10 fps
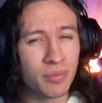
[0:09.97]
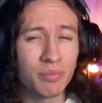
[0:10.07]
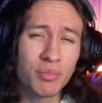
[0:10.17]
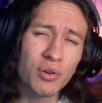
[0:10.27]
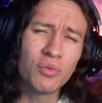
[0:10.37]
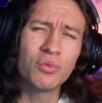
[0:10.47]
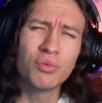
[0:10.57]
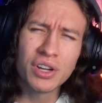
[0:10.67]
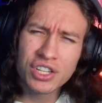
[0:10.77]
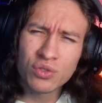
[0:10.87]
But
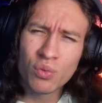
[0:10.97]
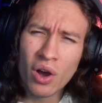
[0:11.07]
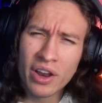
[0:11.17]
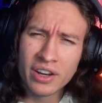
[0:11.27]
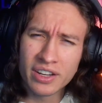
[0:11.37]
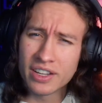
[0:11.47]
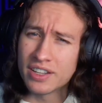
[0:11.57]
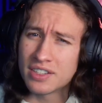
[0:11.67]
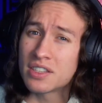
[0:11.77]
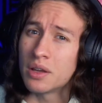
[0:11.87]
which one
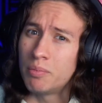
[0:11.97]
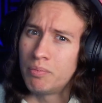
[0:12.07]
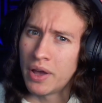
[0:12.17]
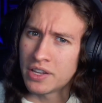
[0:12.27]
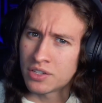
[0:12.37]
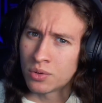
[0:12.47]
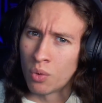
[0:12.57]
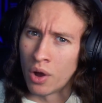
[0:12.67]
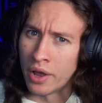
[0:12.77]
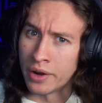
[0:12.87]
is the best
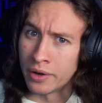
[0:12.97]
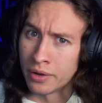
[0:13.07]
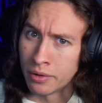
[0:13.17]
one?